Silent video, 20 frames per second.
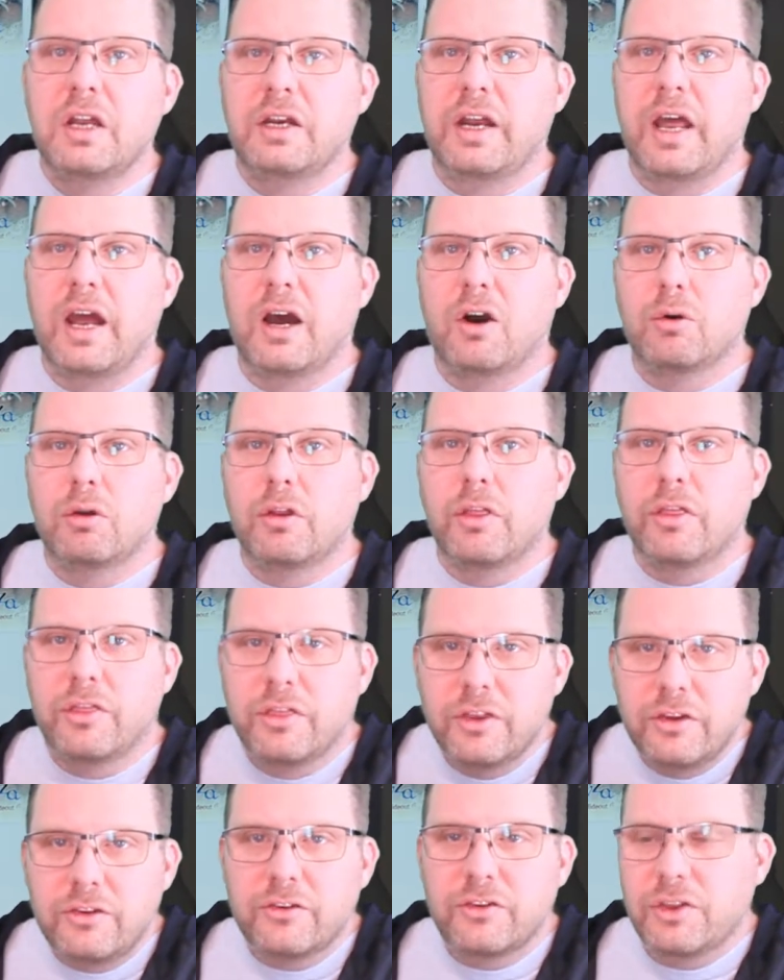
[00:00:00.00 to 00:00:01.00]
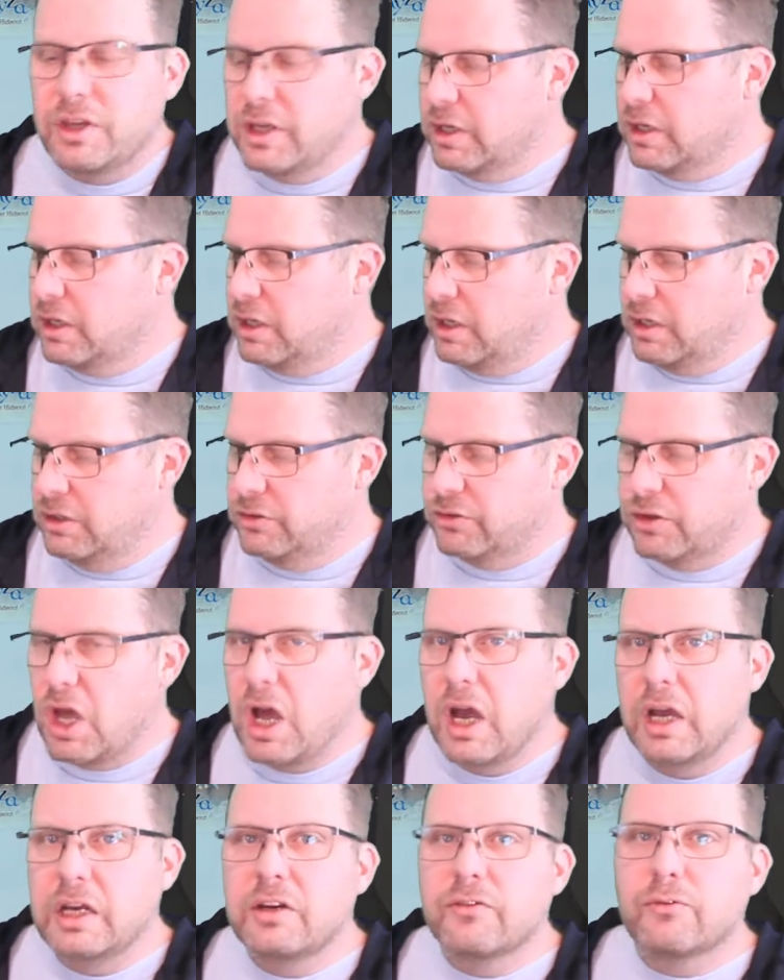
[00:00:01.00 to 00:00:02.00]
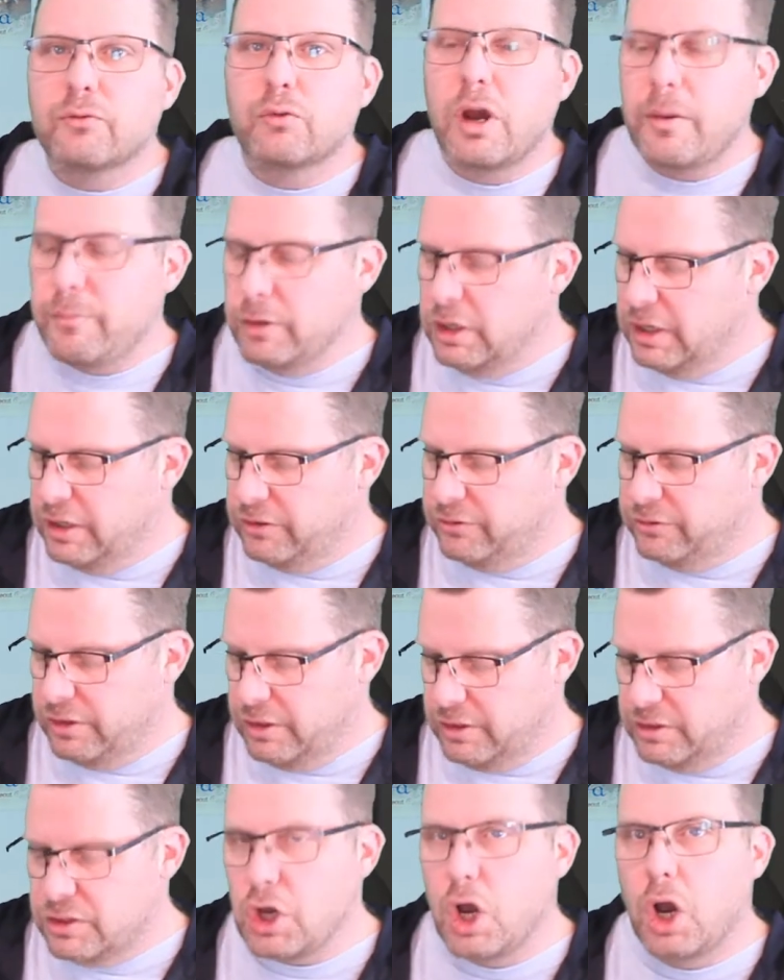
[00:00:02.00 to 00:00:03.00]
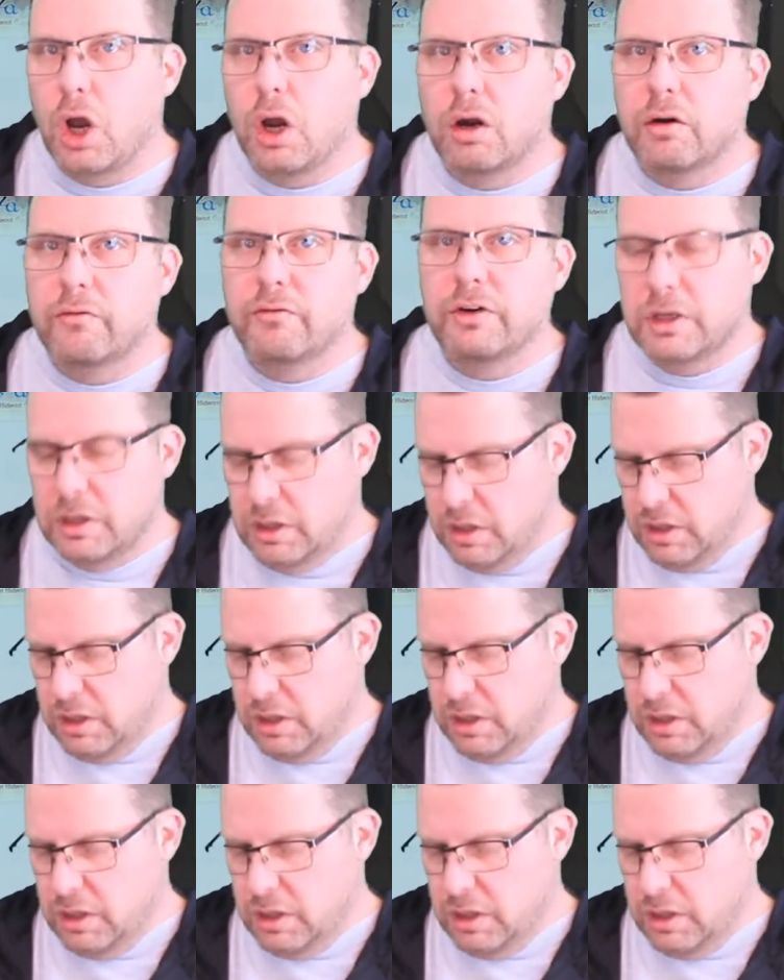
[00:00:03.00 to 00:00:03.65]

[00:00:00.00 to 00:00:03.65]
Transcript: Now, this thing is kind of reminiscent of